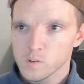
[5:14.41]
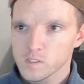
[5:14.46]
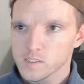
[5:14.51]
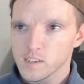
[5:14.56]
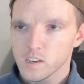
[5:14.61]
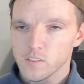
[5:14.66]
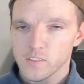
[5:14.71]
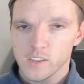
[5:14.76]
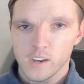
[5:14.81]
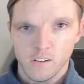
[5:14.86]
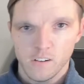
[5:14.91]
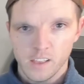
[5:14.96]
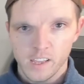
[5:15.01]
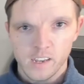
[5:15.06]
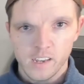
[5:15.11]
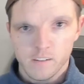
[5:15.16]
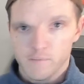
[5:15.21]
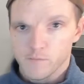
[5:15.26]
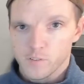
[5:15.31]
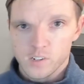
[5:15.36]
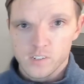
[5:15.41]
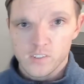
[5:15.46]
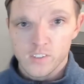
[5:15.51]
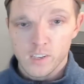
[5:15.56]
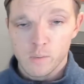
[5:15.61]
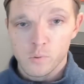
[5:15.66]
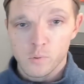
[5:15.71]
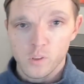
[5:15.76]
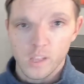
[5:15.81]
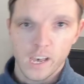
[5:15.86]
and South Carolina, for
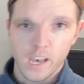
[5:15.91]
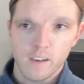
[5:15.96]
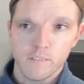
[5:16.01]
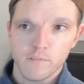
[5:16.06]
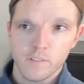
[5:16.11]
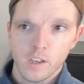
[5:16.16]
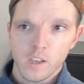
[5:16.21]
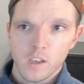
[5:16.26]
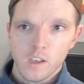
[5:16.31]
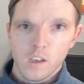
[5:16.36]
example, have